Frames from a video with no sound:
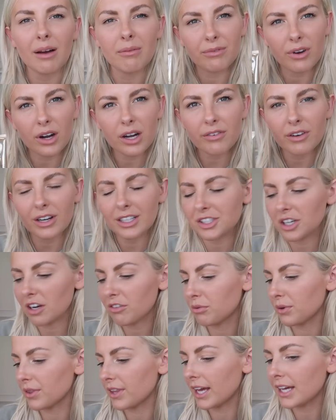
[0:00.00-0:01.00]
I'm very, very
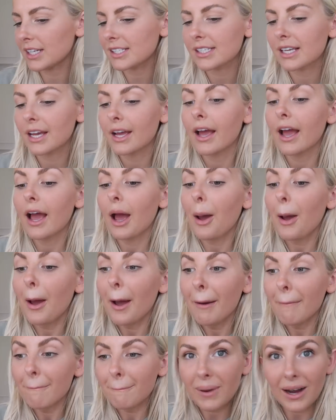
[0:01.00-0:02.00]
chuffed with this.
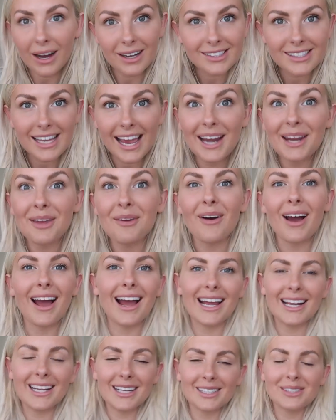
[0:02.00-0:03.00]
But
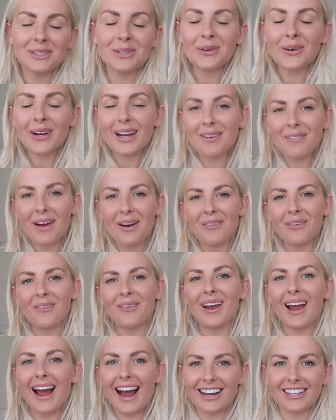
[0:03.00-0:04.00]
anyway, talking about what
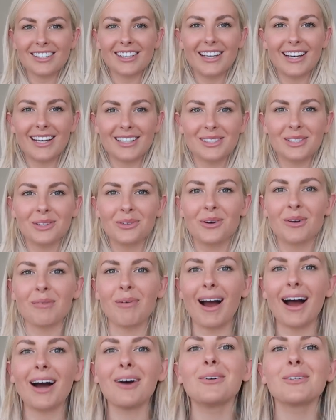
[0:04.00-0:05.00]
we're actually here to talk
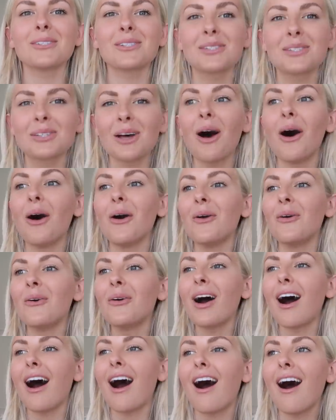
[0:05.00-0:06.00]
about. So
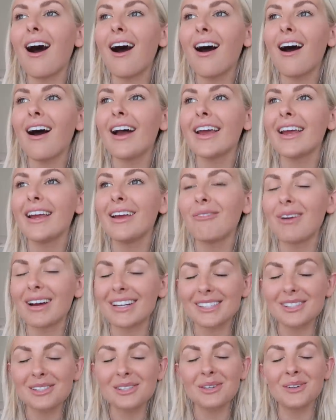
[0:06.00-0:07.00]
I
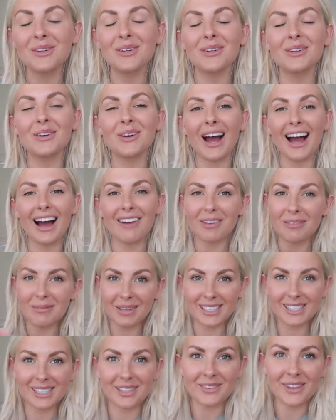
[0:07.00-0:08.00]
went to have a
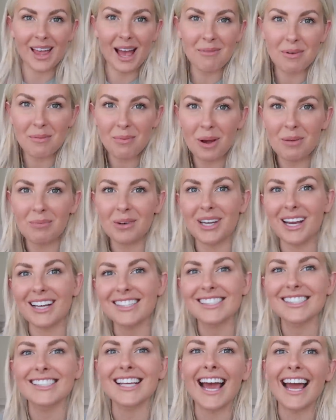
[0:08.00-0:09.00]
meeting with Emma Beaumont
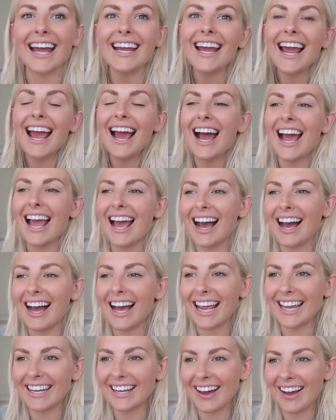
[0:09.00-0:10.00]
yesterday
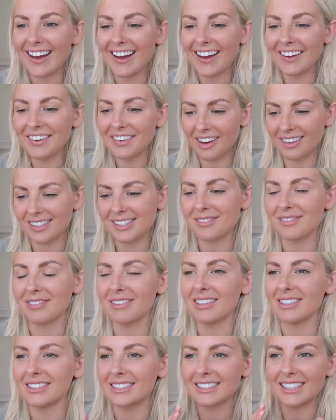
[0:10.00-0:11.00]
in her
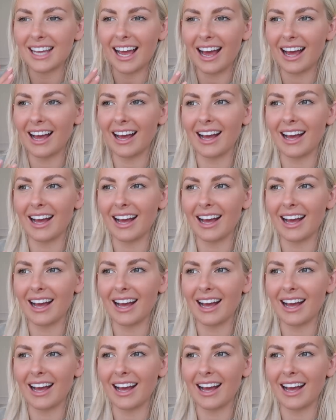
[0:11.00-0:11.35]
Knutsford